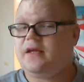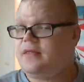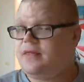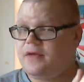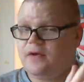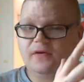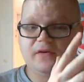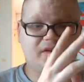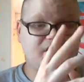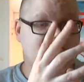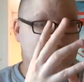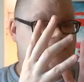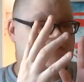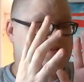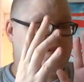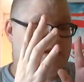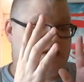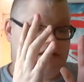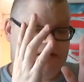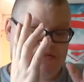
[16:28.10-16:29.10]
They're gonna
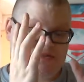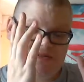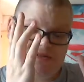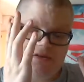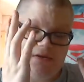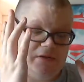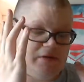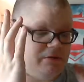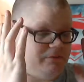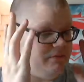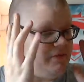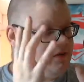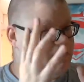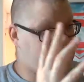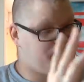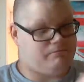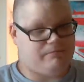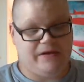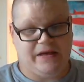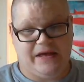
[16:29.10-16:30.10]
say it's gonna be
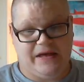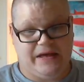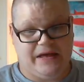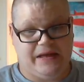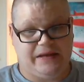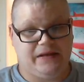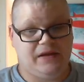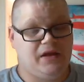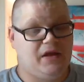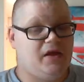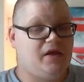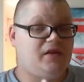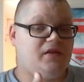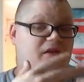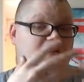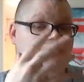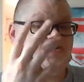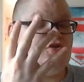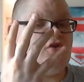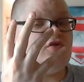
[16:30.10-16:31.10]
bad.
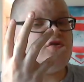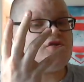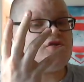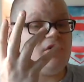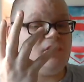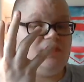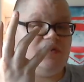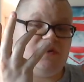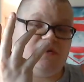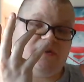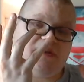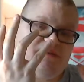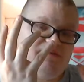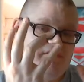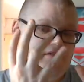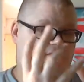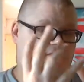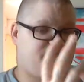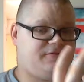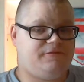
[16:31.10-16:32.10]
The jokes are not
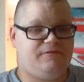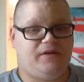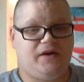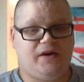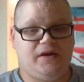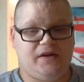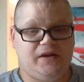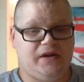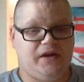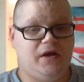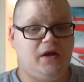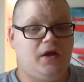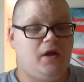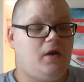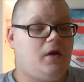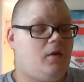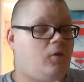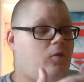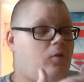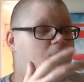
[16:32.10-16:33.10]
even funny.
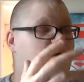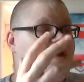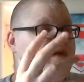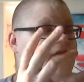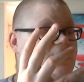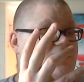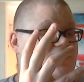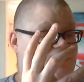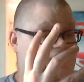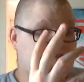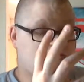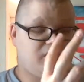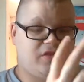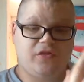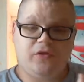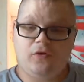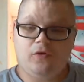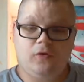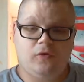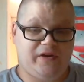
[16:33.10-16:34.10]
Why there's
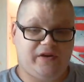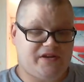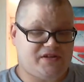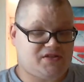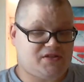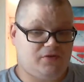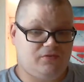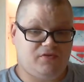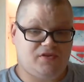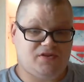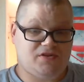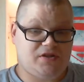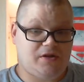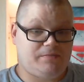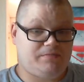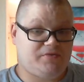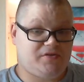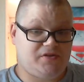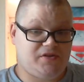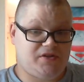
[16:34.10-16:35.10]
Thor as the
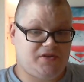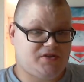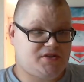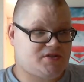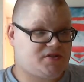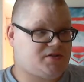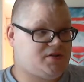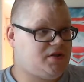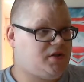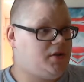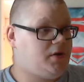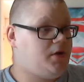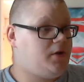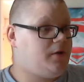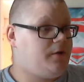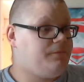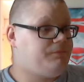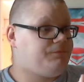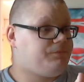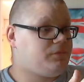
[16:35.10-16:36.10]
receptionist?
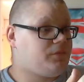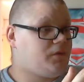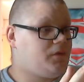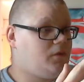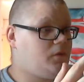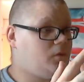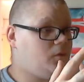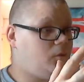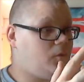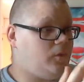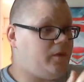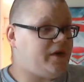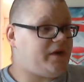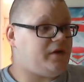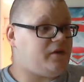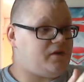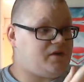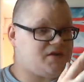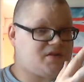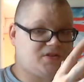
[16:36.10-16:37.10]

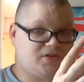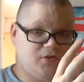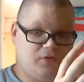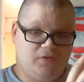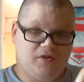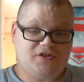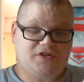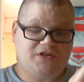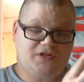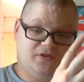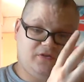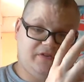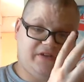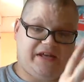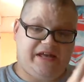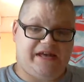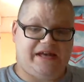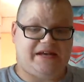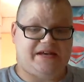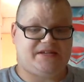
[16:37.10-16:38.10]
Where is the original
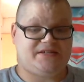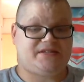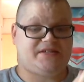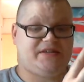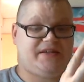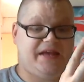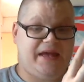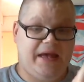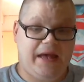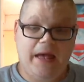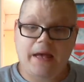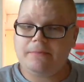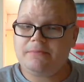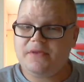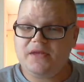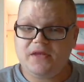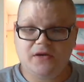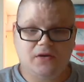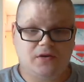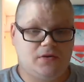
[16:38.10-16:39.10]
cast
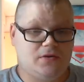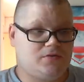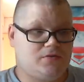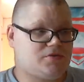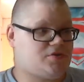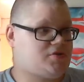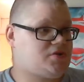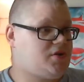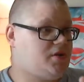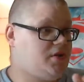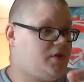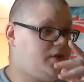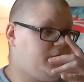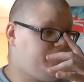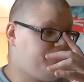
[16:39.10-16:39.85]
cameos?